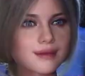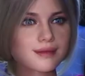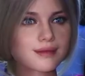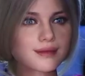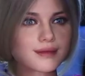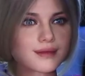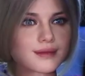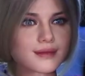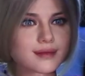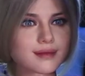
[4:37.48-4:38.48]

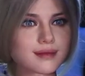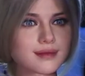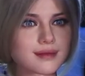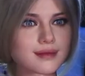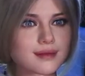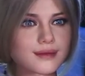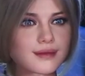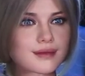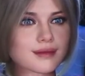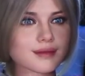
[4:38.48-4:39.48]

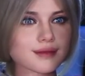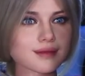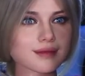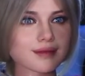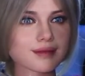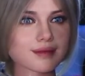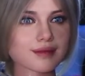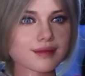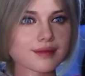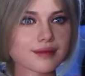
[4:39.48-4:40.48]

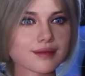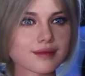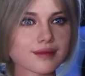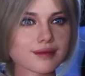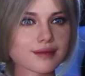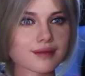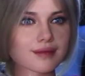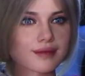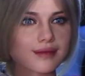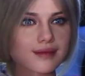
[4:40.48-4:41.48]

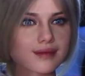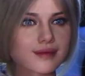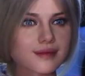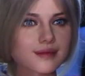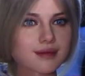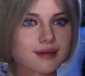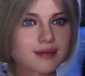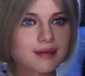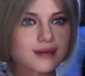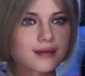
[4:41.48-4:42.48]

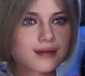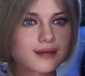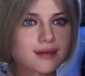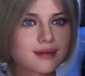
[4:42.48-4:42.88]
[no speech]